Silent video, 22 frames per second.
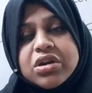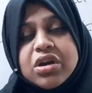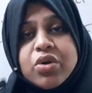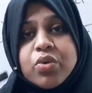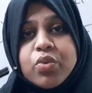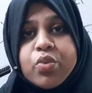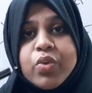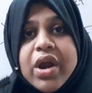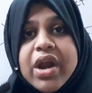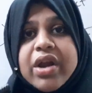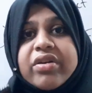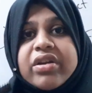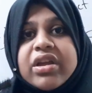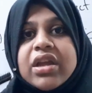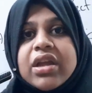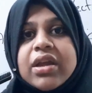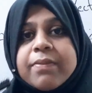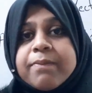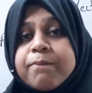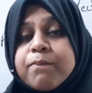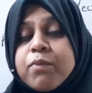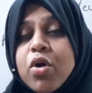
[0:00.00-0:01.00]
A very
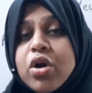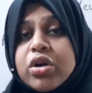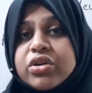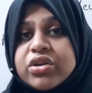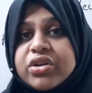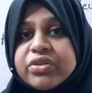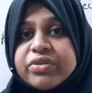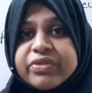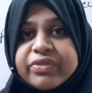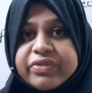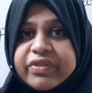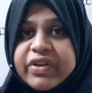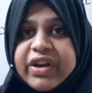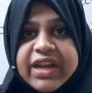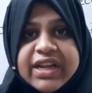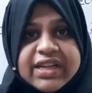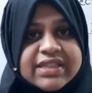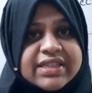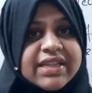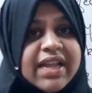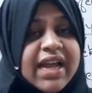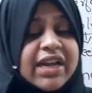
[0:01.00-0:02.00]
important
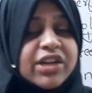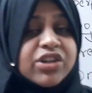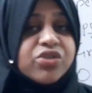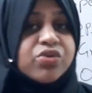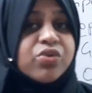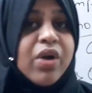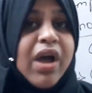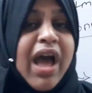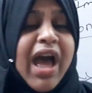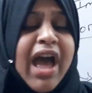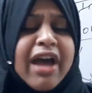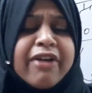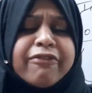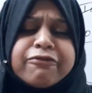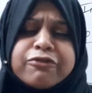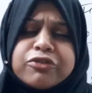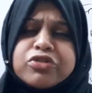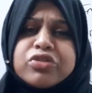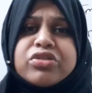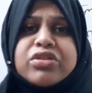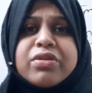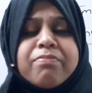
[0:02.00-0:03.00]
phrase that you
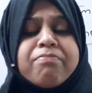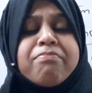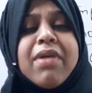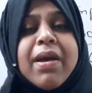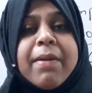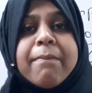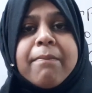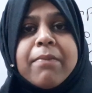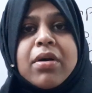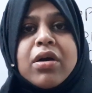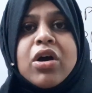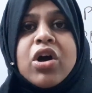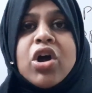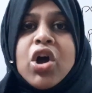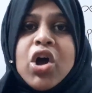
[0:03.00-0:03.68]
have to remember.